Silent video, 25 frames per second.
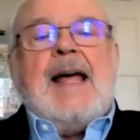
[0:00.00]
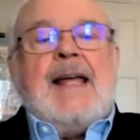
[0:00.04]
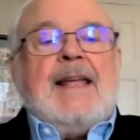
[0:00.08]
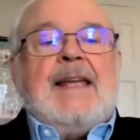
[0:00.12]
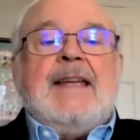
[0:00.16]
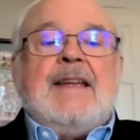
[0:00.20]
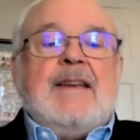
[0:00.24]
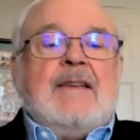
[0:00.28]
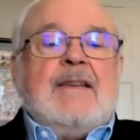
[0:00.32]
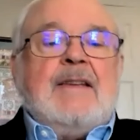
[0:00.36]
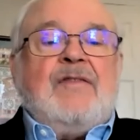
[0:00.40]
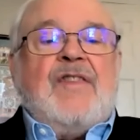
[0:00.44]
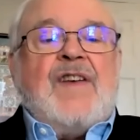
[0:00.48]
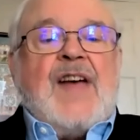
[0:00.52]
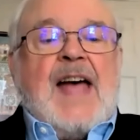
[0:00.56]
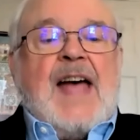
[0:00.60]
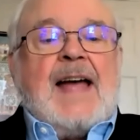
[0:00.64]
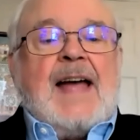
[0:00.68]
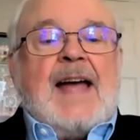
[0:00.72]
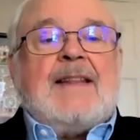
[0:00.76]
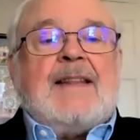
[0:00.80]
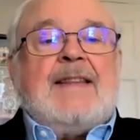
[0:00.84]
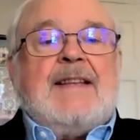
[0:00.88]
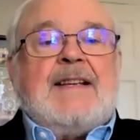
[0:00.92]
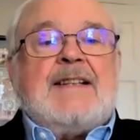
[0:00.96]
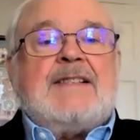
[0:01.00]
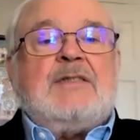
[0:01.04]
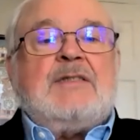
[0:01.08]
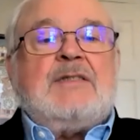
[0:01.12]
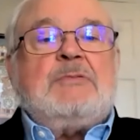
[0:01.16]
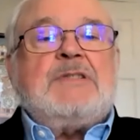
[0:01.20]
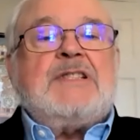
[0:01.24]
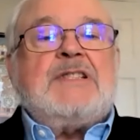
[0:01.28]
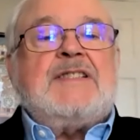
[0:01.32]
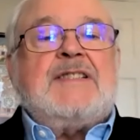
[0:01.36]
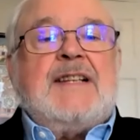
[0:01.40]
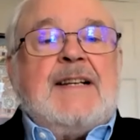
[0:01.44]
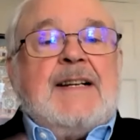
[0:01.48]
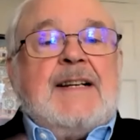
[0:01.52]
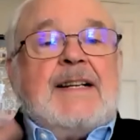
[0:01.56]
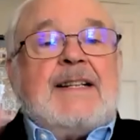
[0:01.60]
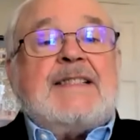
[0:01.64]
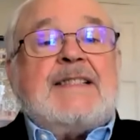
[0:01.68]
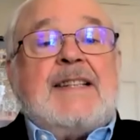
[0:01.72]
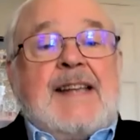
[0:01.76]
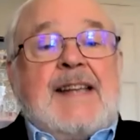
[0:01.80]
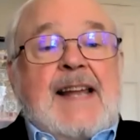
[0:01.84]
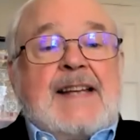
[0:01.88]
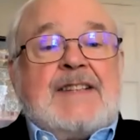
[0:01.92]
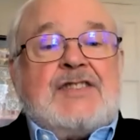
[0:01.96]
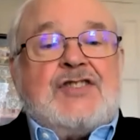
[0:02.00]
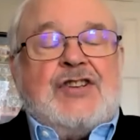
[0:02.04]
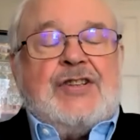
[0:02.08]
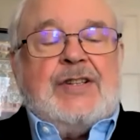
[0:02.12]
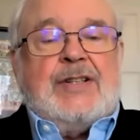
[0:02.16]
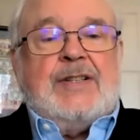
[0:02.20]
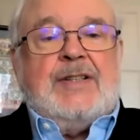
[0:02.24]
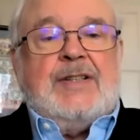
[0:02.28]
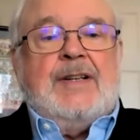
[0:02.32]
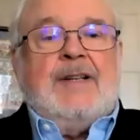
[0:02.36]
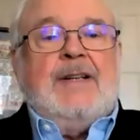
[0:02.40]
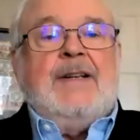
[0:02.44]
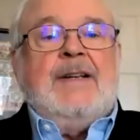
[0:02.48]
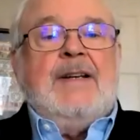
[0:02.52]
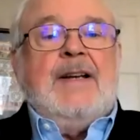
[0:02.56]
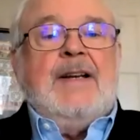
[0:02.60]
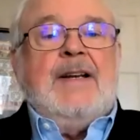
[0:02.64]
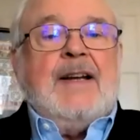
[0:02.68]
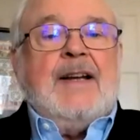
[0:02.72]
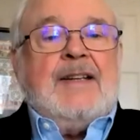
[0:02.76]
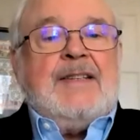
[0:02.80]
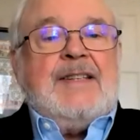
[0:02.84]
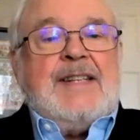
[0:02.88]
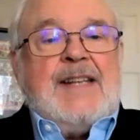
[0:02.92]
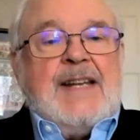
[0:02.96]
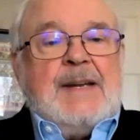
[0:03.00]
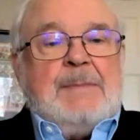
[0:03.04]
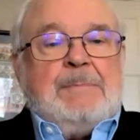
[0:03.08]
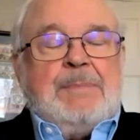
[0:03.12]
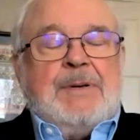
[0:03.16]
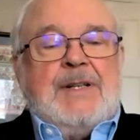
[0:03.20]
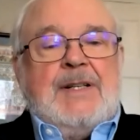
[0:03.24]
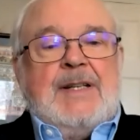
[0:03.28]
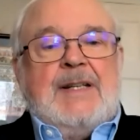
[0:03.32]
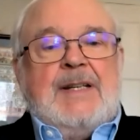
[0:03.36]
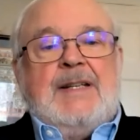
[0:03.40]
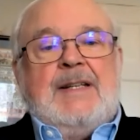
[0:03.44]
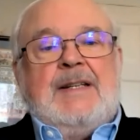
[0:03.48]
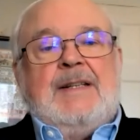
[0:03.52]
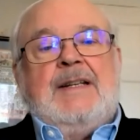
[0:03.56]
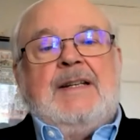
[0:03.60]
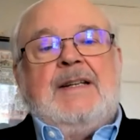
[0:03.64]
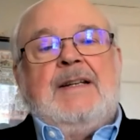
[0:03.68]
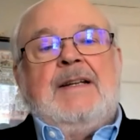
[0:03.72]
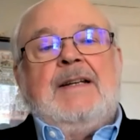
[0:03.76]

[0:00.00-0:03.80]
In fact, this was an extension, a deepening,